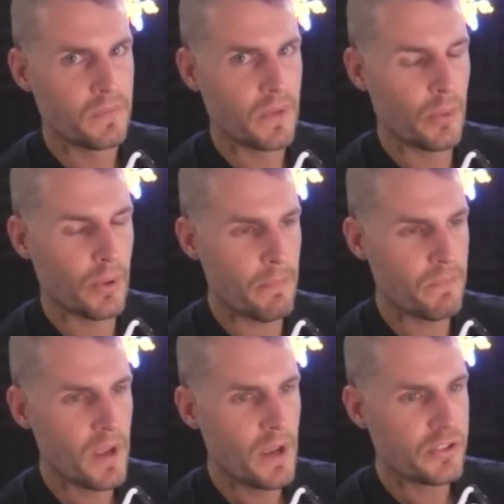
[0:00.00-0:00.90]
Okay.
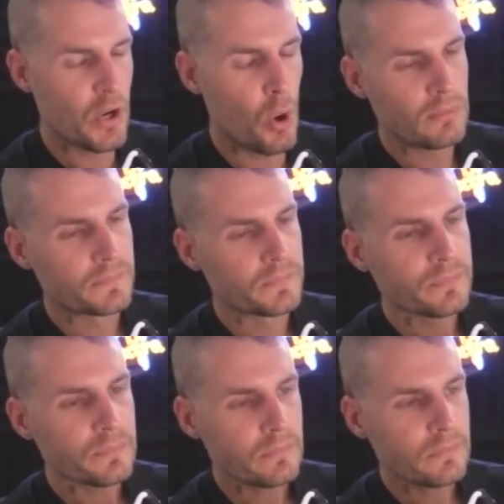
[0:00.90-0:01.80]
So
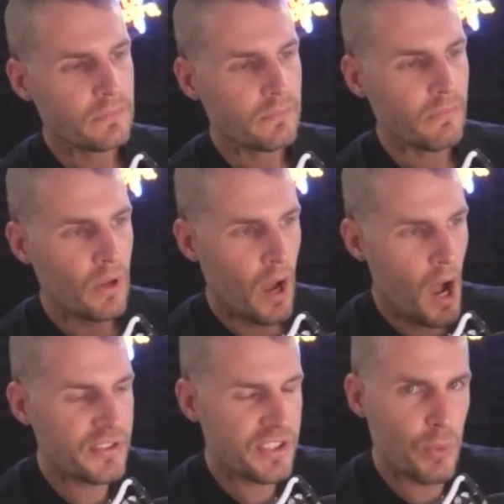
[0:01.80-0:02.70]

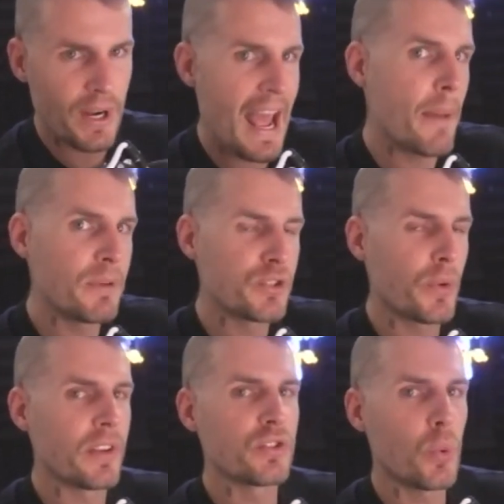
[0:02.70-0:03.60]
obviously what happens
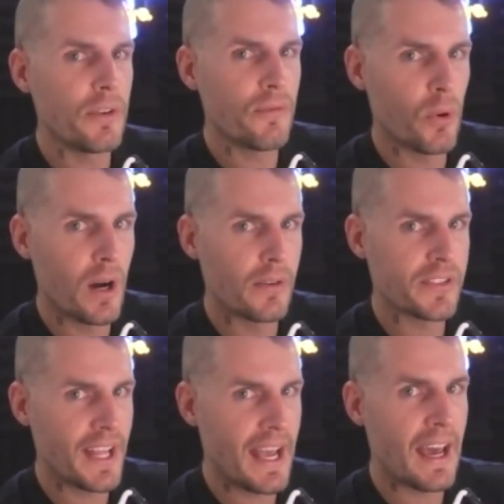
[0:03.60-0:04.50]
within 24 hours
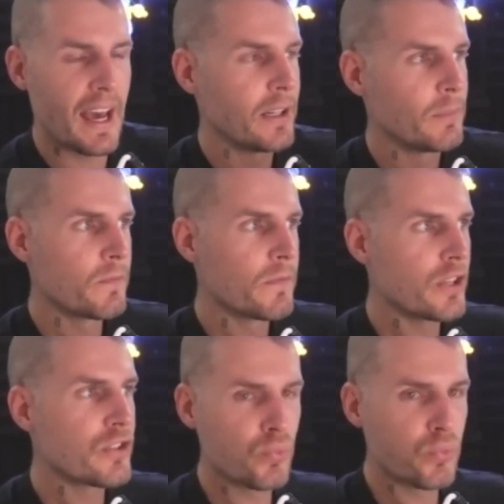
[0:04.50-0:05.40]
of the ad
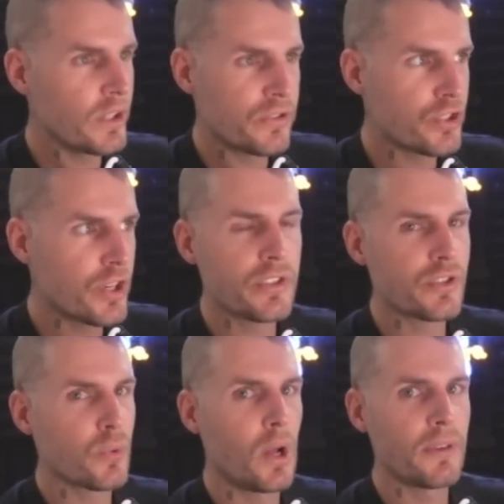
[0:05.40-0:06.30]
is just
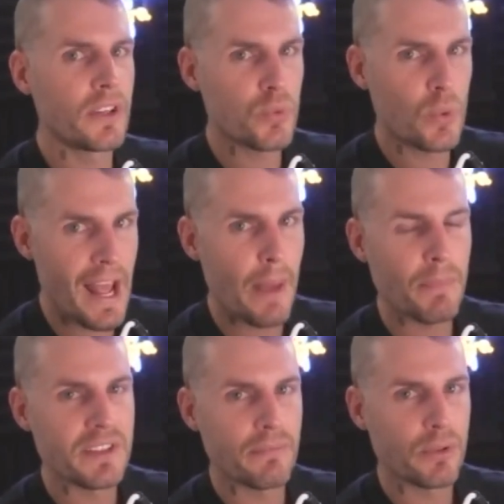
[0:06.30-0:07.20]
as relevant as what
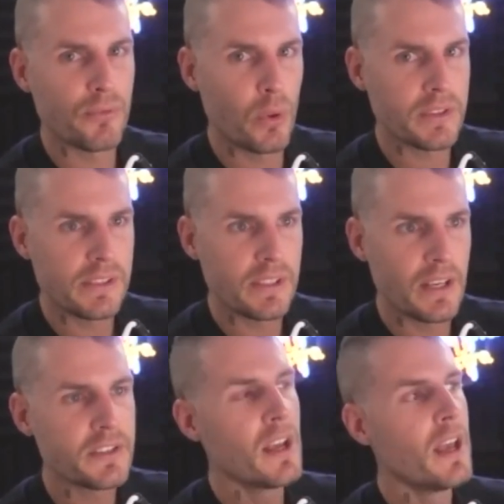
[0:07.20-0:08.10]
happens after 14
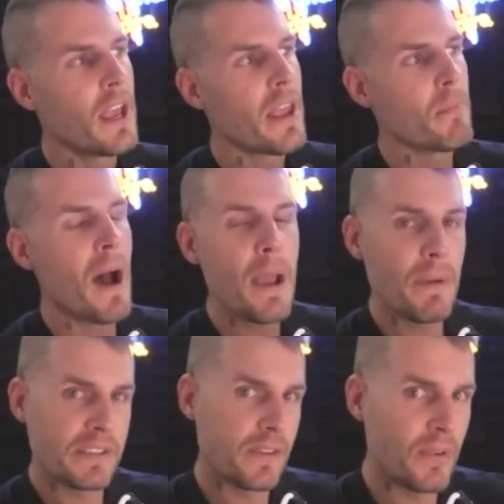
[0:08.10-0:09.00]
days. And my
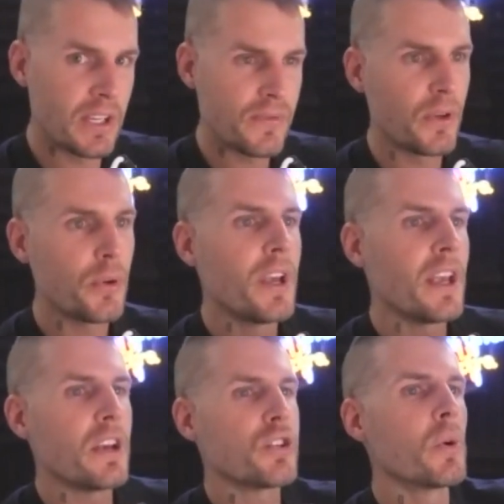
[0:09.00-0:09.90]
best advice for you
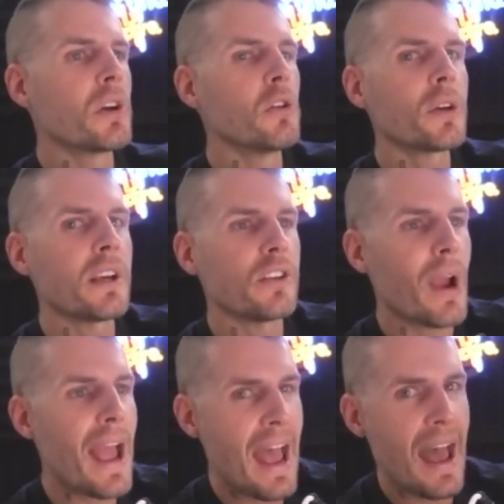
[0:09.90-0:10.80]
is you want to look at
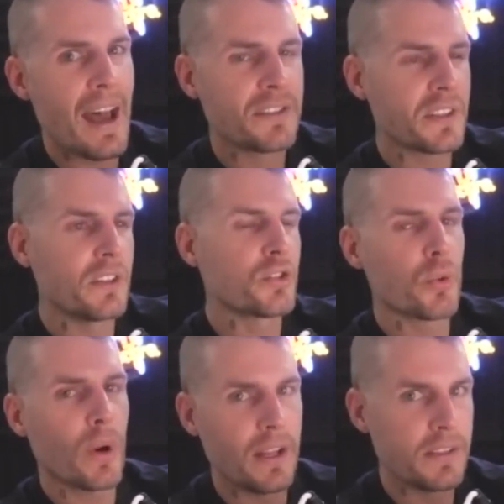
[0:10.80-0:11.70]
your ads and the
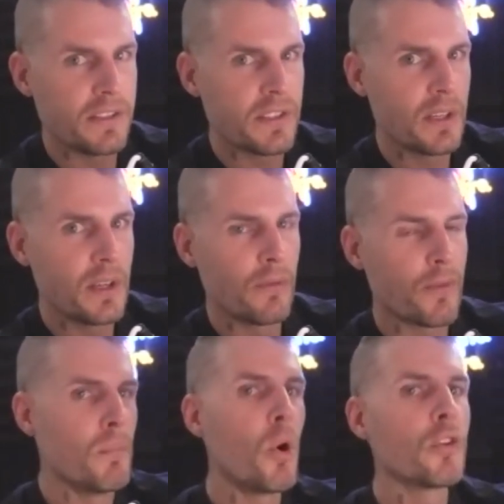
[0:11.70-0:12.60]
trends
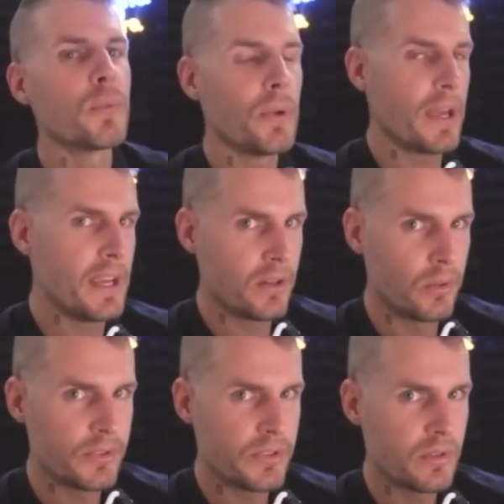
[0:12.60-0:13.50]
from multiple
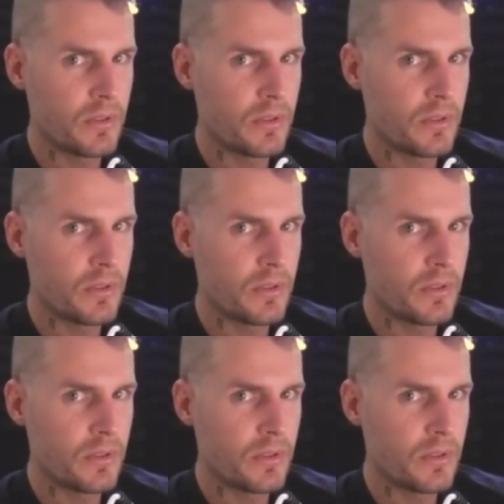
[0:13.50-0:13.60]
angles.